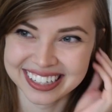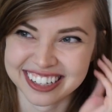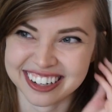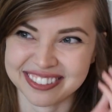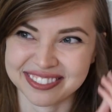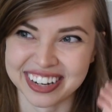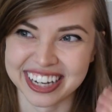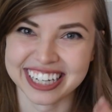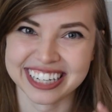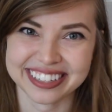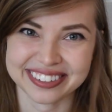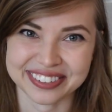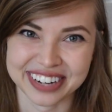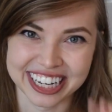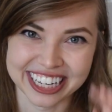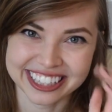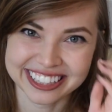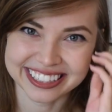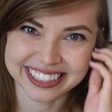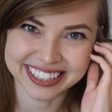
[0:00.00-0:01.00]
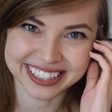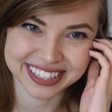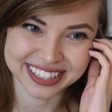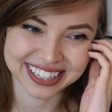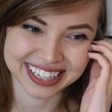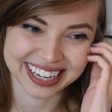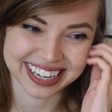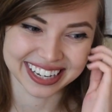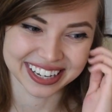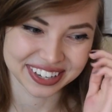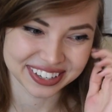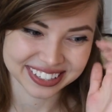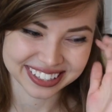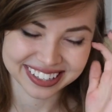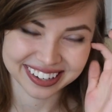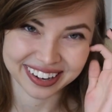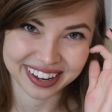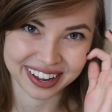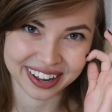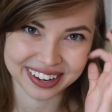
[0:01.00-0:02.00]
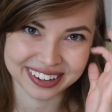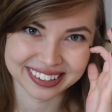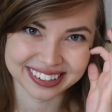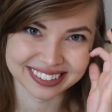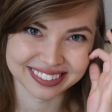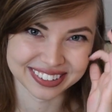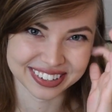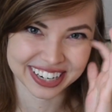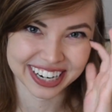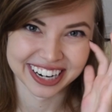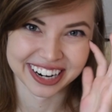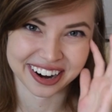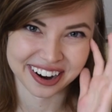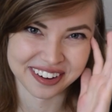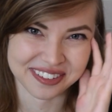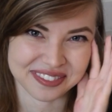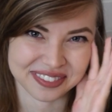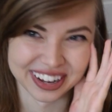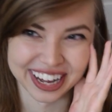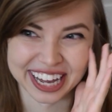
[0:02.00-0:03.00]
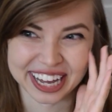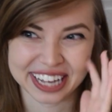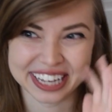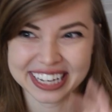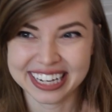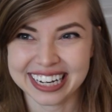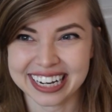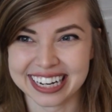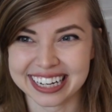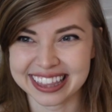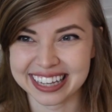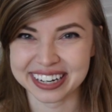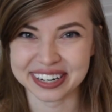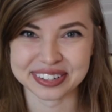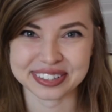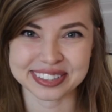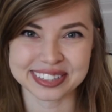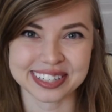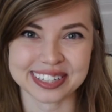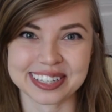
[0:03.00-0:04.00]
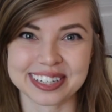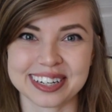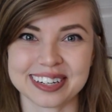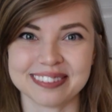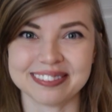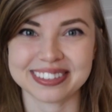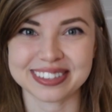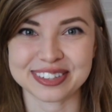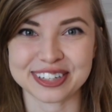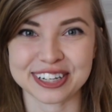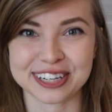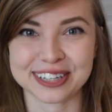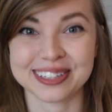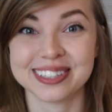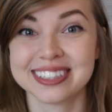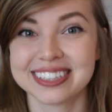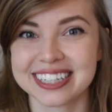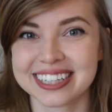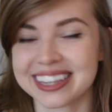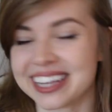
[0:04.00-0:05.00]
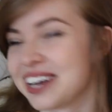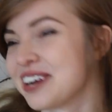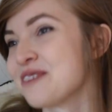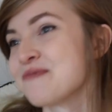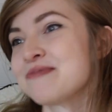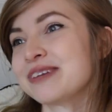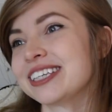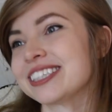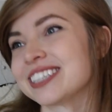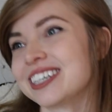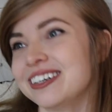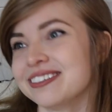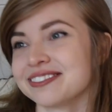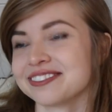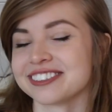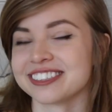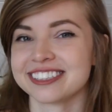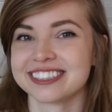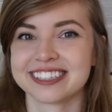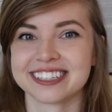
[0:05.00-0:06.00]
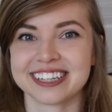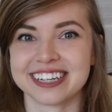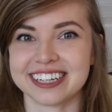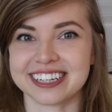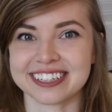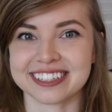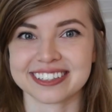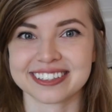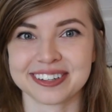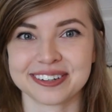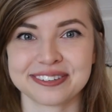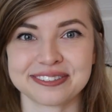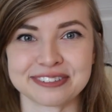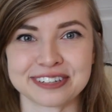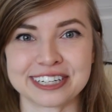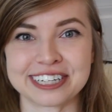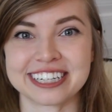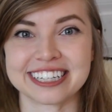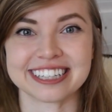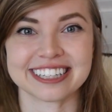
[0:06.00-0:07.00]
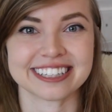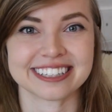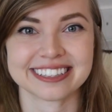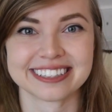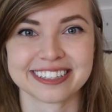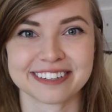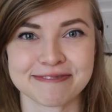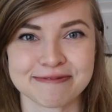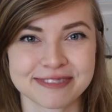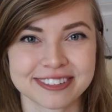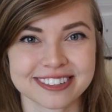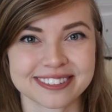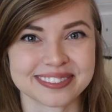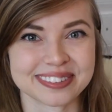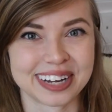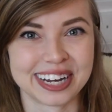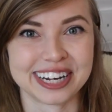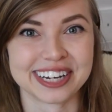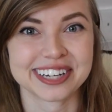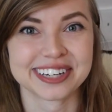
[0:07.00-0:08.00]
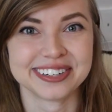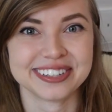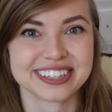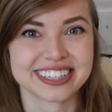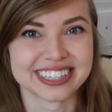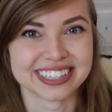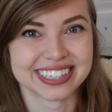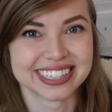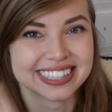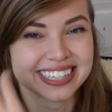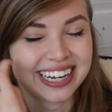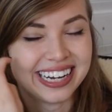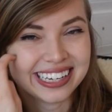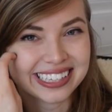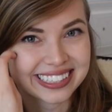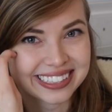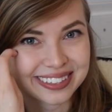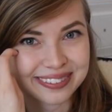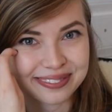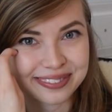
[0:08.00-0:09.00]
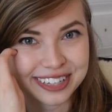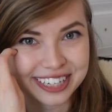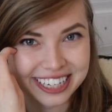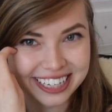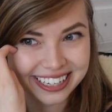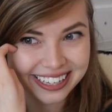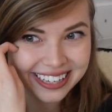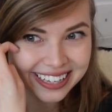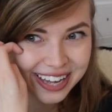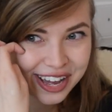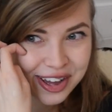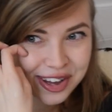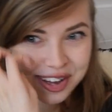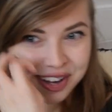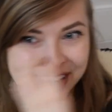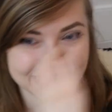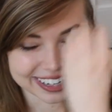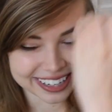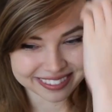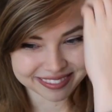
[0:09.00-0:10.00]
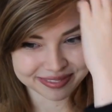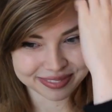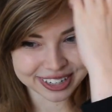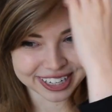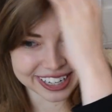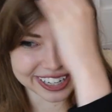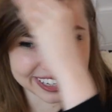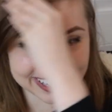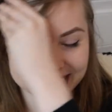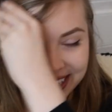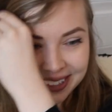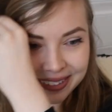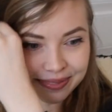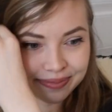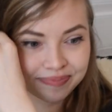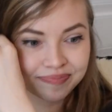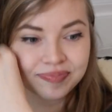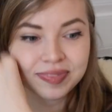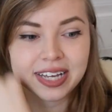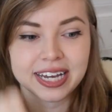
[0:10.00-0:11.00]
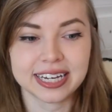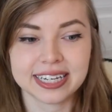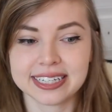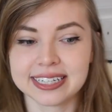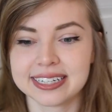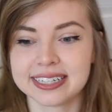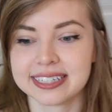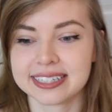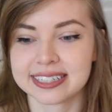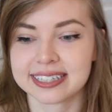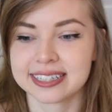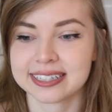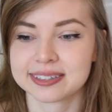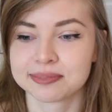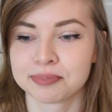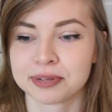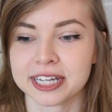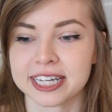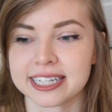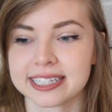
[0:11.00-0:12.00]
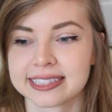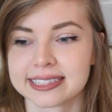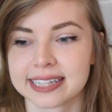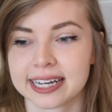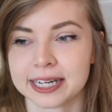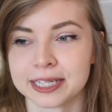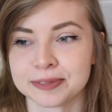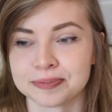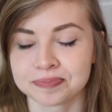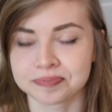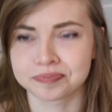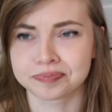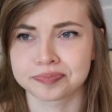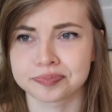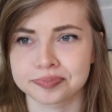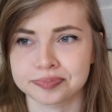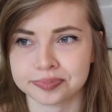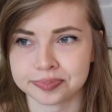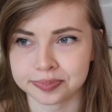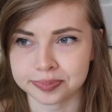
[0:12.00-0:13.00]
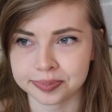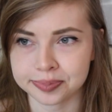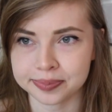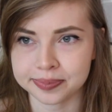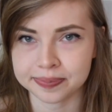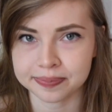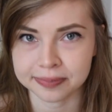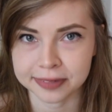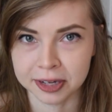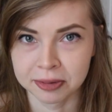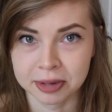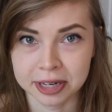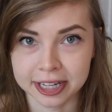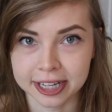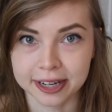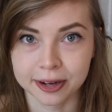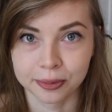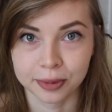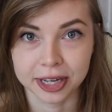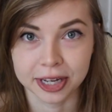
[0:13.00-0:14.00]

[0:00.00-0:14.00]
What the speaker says: am I arrested? Like, where am I? I thought I was gonna come to a cozy therapist office, sit on a sofa and sip some hot cocoa and talk to somebody. But I get into this place, I'm in like a